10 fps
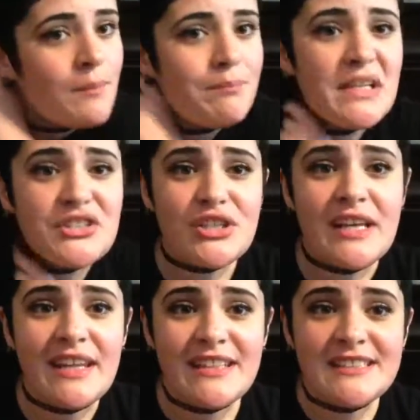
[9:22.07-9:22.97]
Be sure to
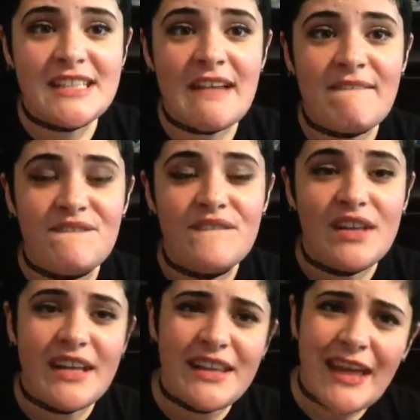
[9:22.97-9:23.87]

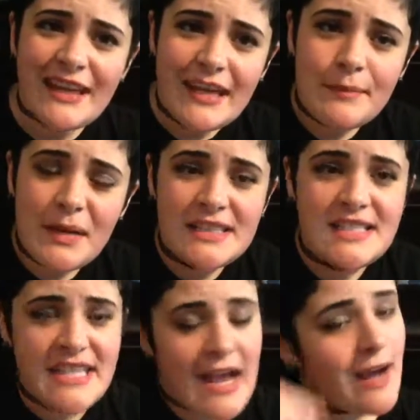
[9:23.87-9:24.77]
hit that like
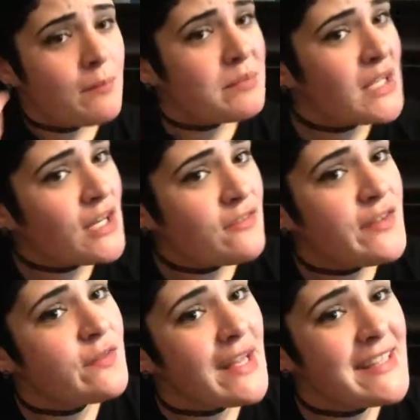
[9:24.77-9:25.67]
button down below if
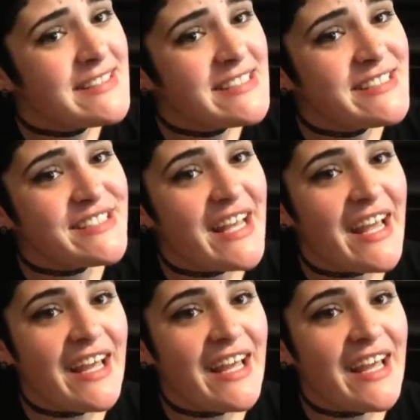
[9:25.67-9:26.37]
you liked it,